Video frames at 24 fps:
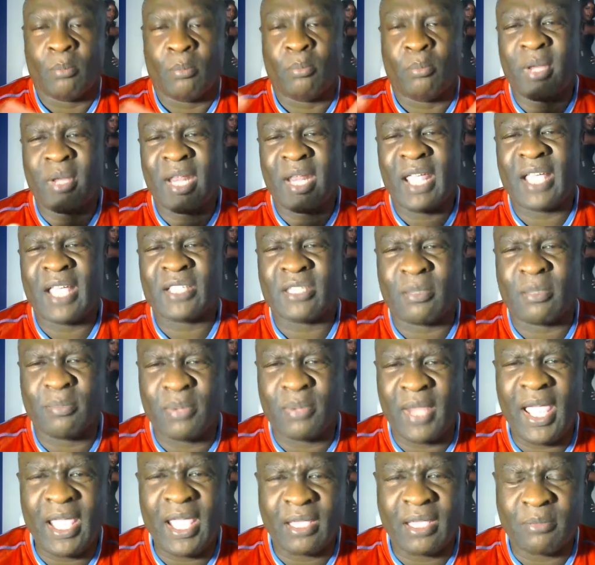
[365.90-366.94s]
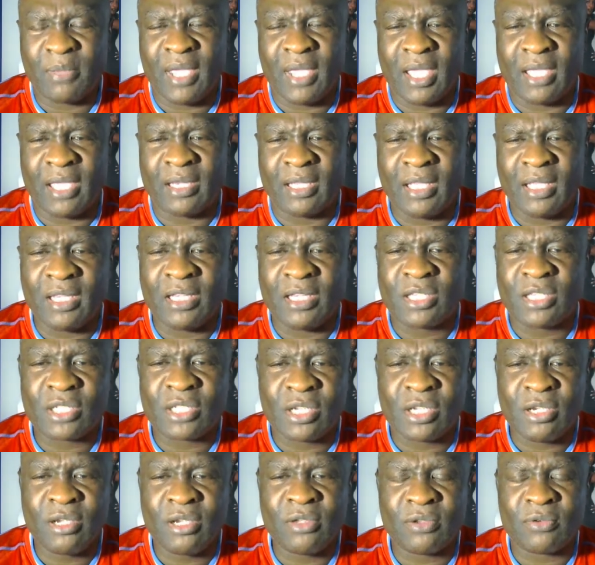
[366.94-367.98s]
But as a black man in this
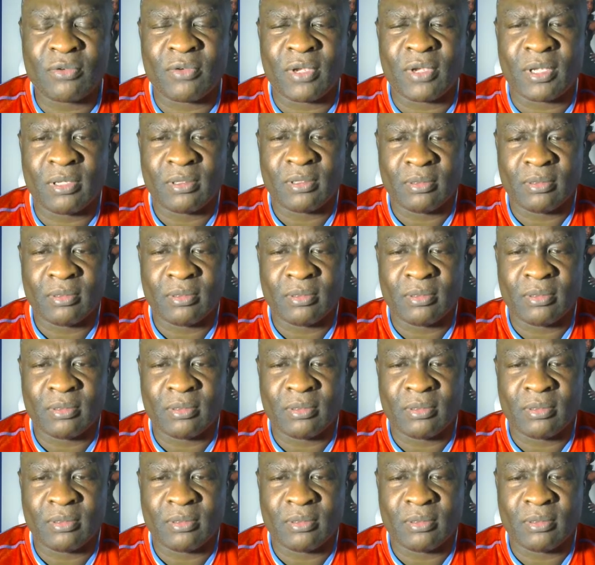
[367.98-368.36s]
country,